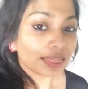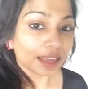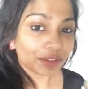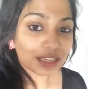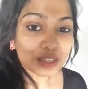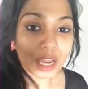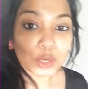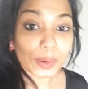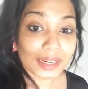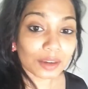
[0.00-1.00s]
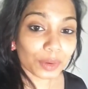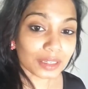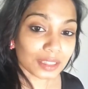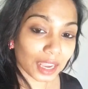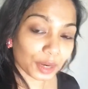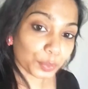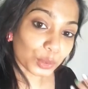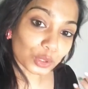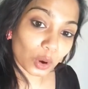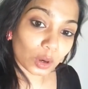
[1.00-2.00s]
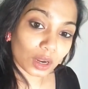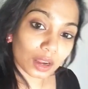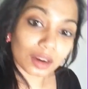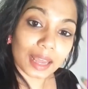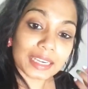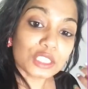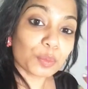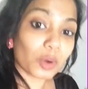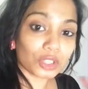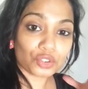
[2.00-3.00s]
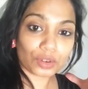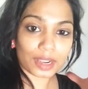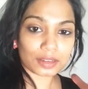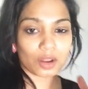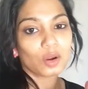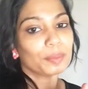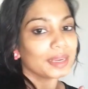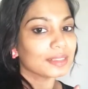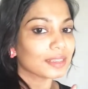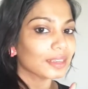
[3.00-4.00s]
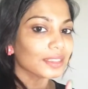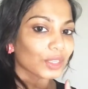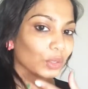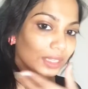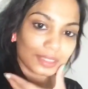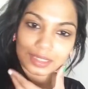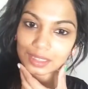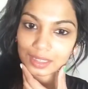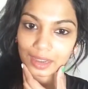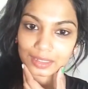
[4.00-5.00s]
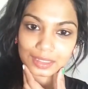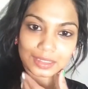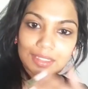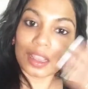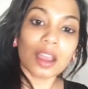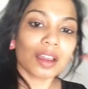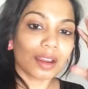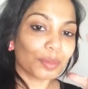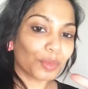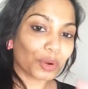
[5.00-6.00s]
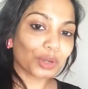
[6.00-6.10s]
There, yes, I quickly went and put on a light moisturizer on my skin, so you can see that it's more